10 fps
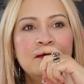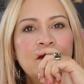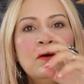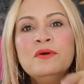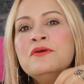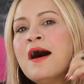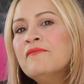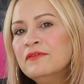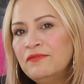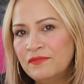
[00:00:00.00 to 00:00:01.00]
You know when you
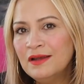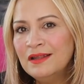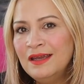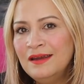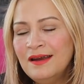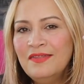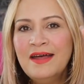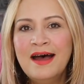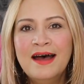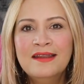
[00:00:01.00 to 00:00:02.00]
have the feeling
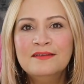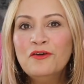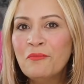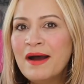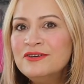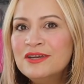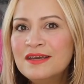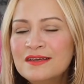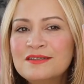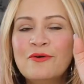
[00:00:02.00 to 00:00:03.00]
that your
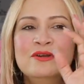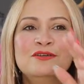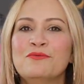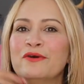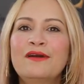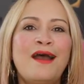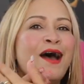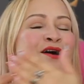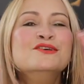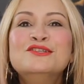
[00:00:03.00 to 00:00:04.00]
magic is going to work?
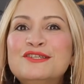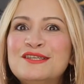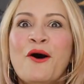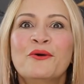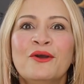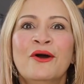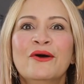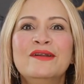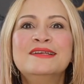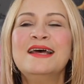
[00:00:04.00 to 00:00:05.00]
So
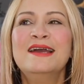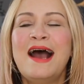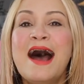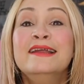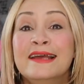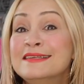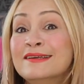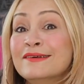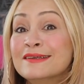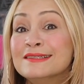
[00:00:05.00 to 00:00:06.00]
good. It's like, I need
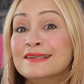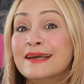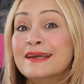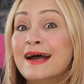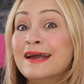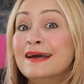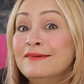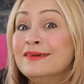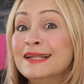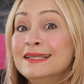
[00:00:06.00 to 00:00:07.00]
to do this today. I
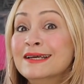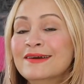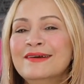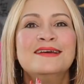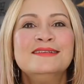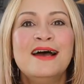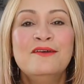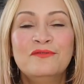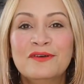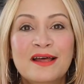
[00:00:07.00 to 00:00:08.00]
really did. Because
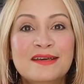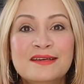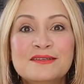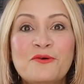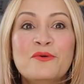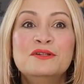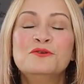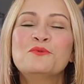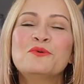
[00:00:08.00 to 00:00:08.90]
I feel like it's going to